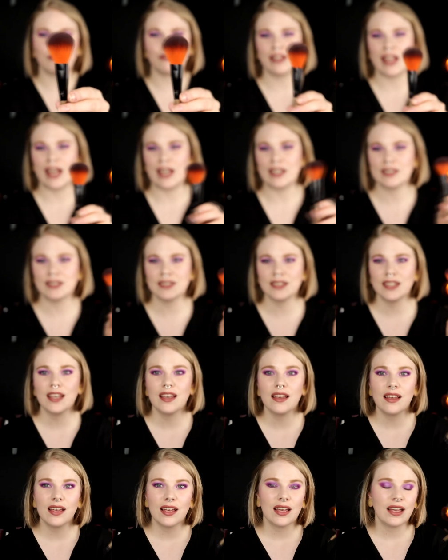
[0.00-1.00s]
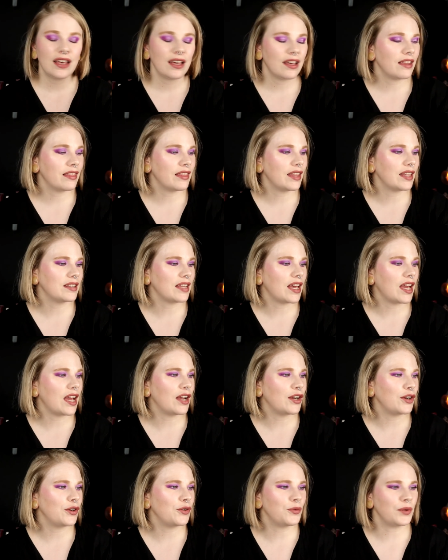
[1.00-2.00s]
flat and that
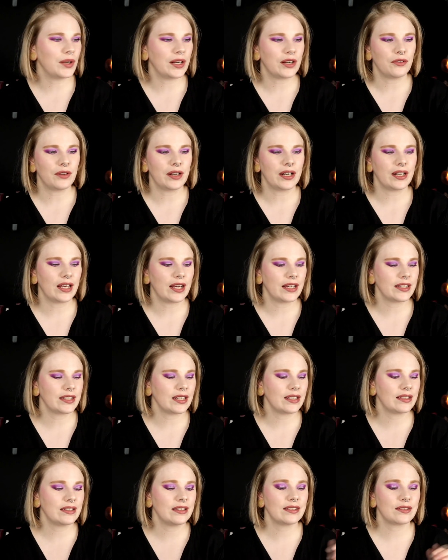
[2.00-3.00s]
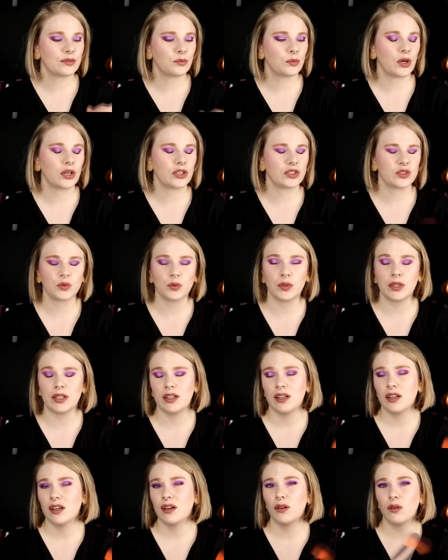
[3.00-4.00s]
I really really like and this works with
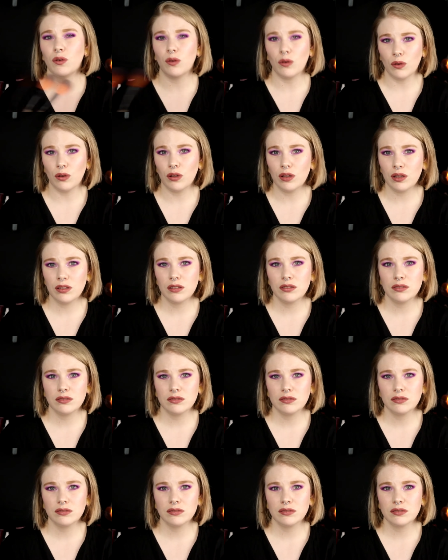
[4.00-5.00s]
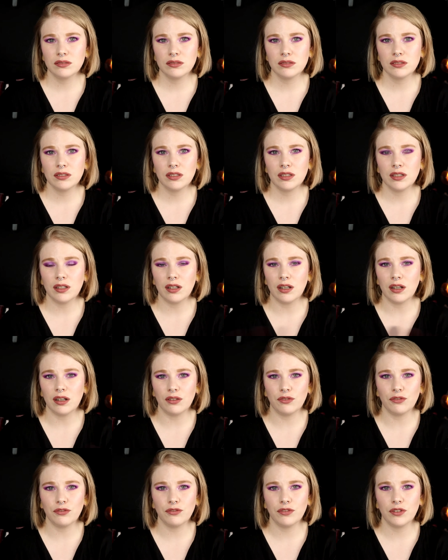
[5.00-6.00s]
all
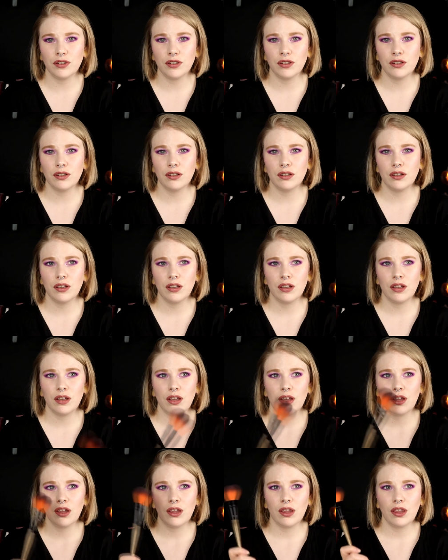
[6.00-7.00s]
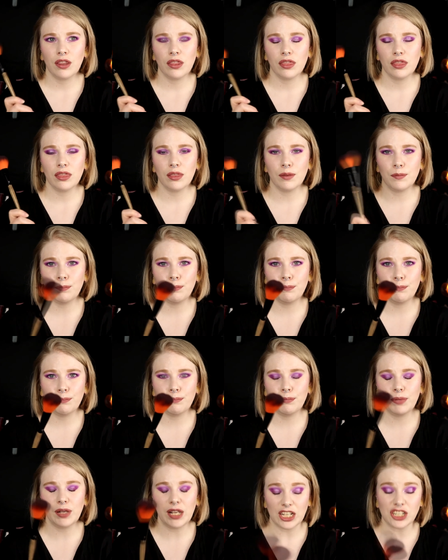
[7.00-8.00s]
of the
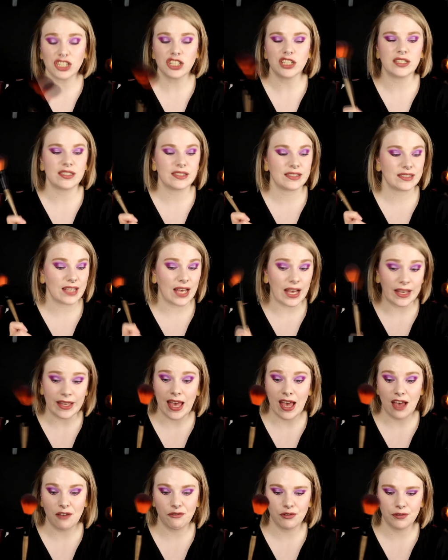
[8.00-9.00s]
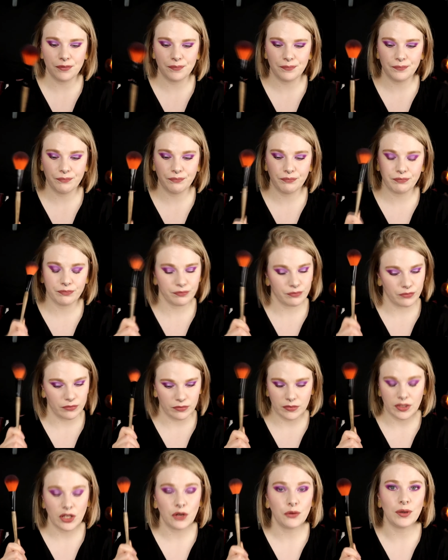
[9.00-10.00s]
blushes I have.
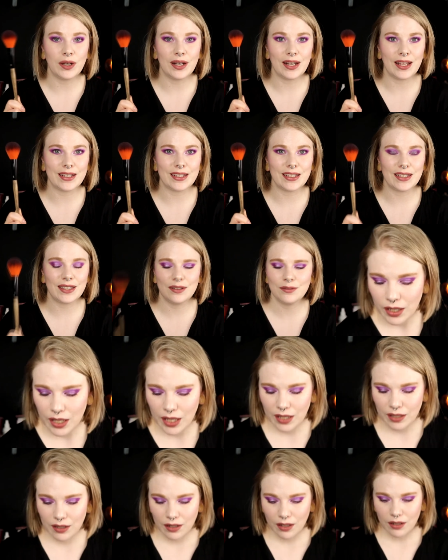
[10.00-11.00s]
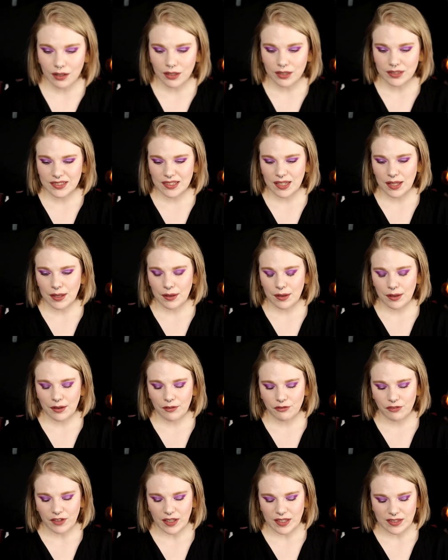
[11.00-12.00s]
Really like it. And the last
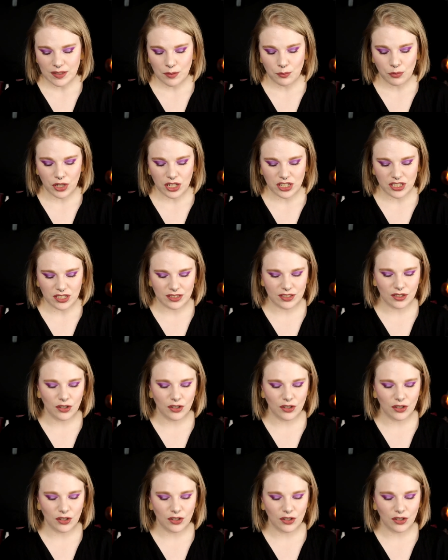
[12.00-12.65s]
face brush is